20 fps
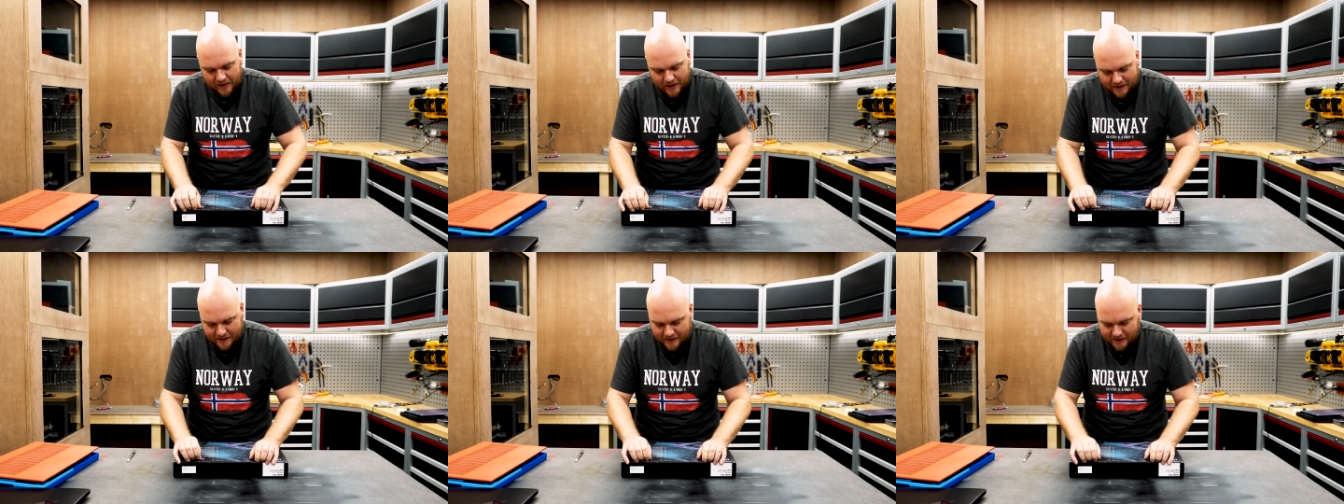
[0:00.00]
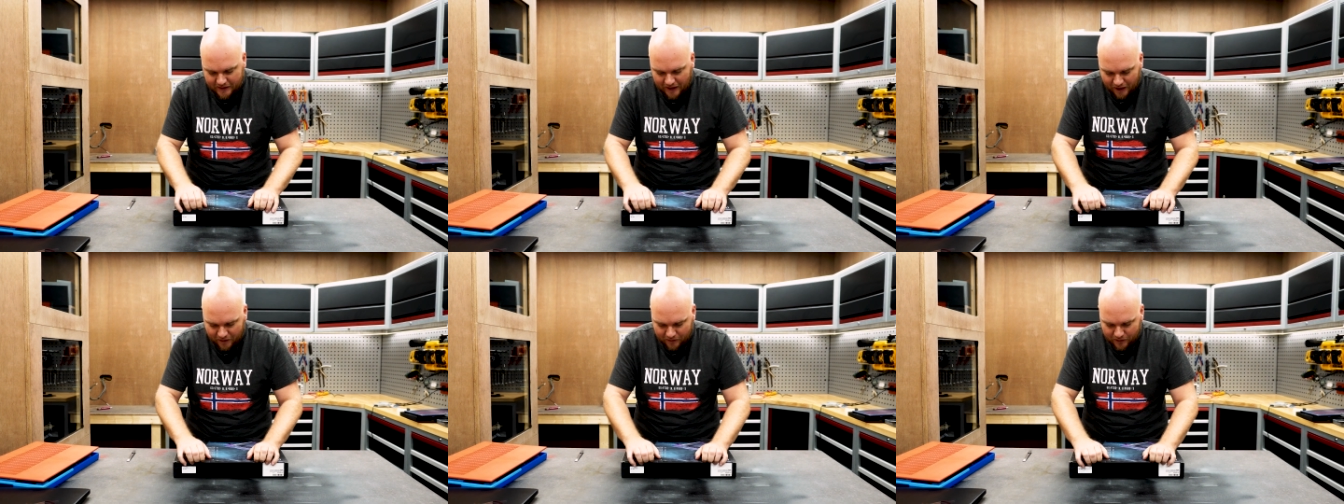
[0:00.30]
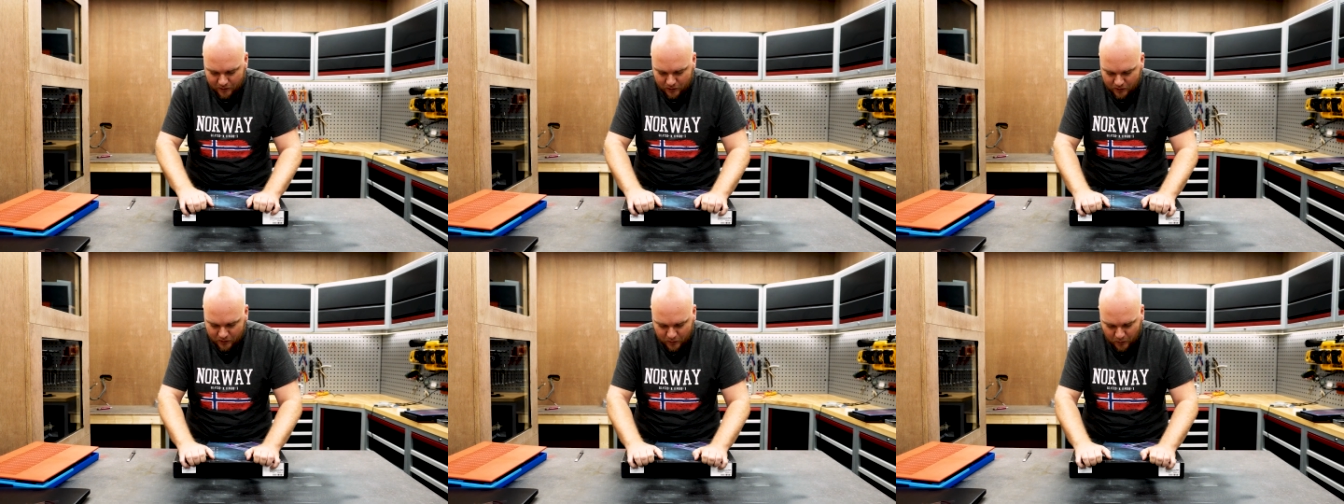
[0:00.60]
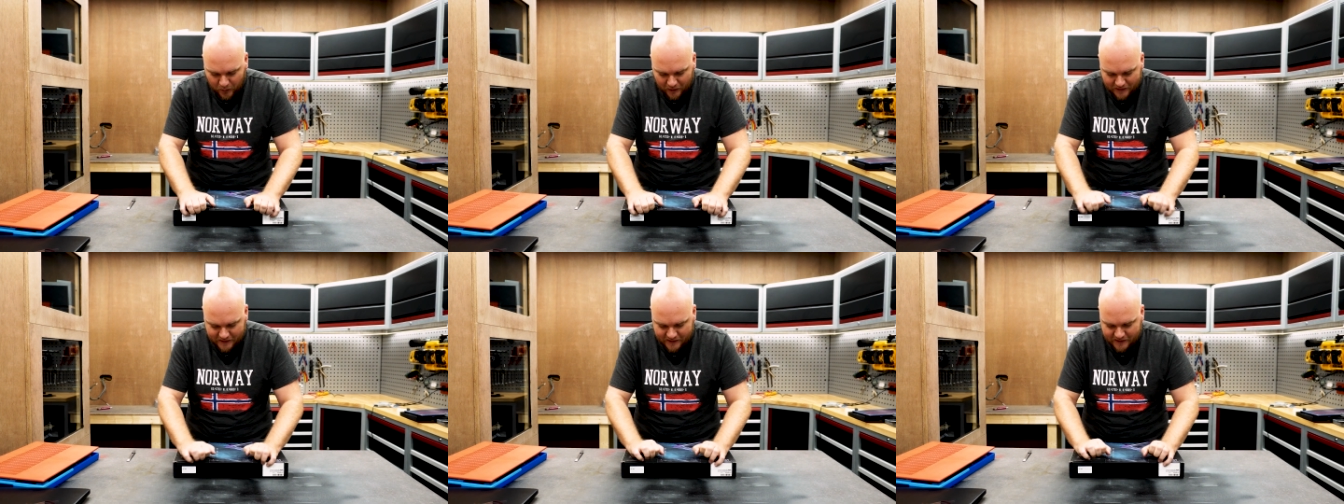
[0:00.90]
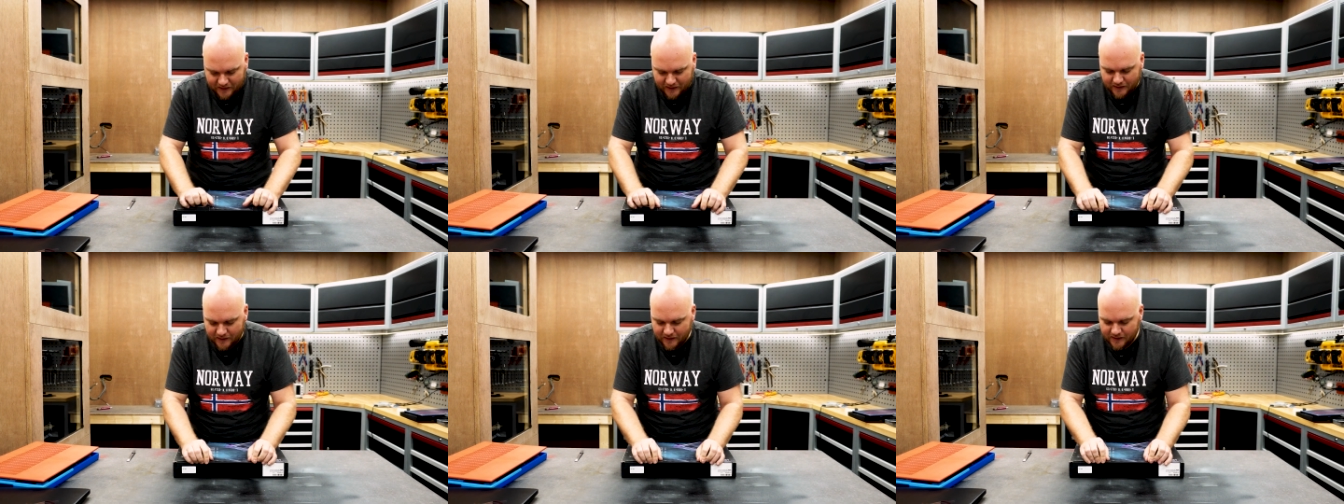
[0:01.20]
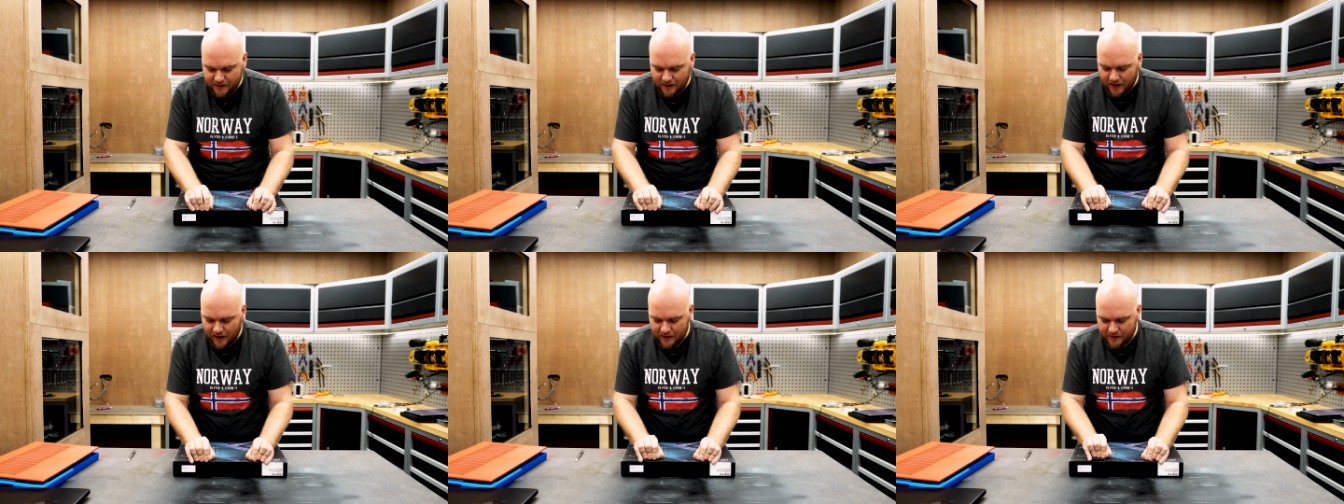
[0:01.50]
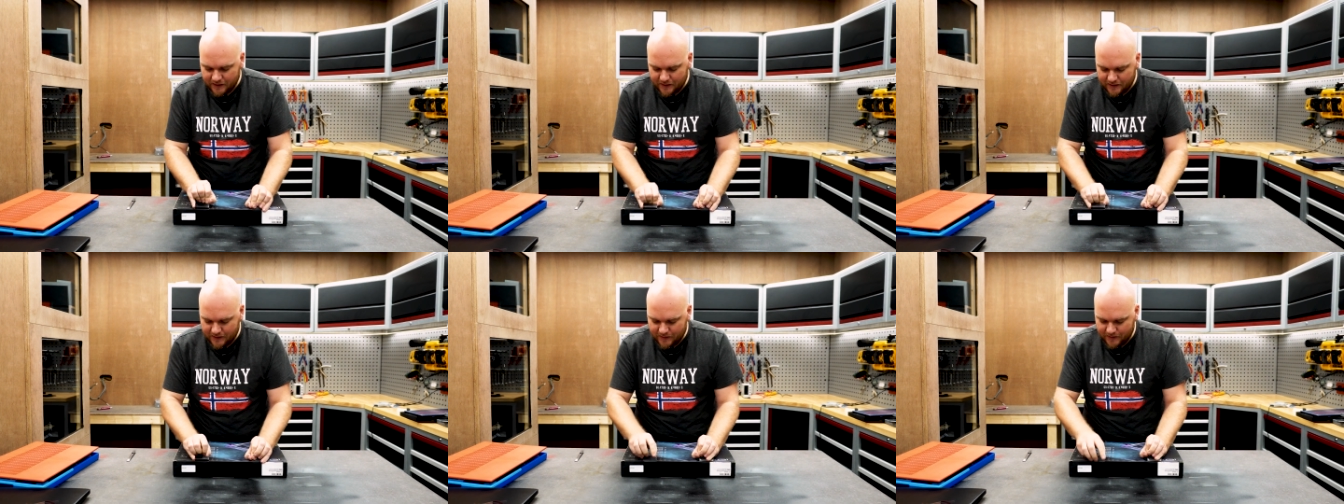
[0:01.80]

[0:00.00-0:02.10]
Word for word: Let's have a look what's inside.